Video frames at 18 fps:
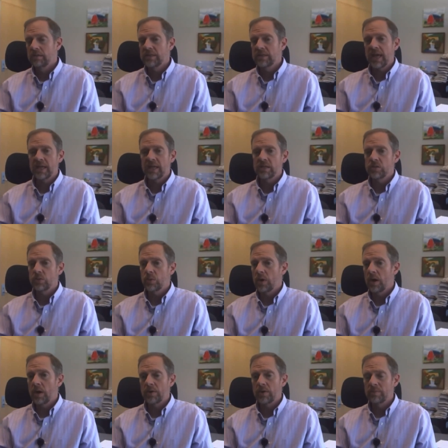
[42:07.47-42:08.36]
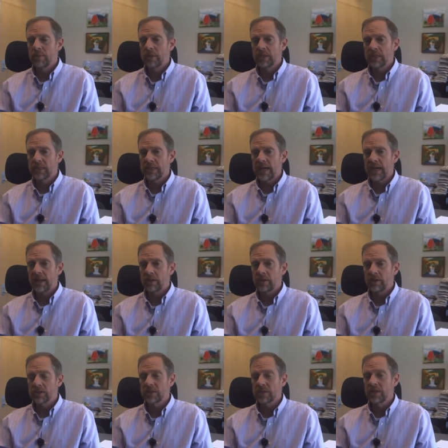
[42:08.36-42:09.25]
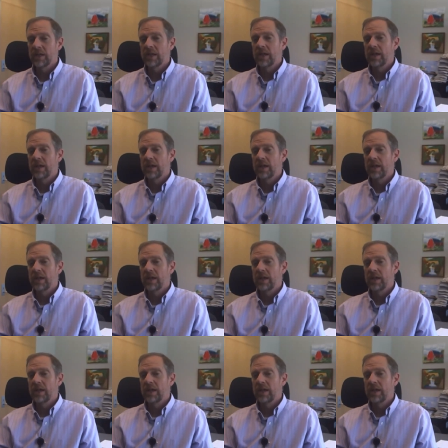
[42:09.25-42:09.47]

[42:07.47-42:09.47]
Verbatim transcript: 10 to 100 million dollars.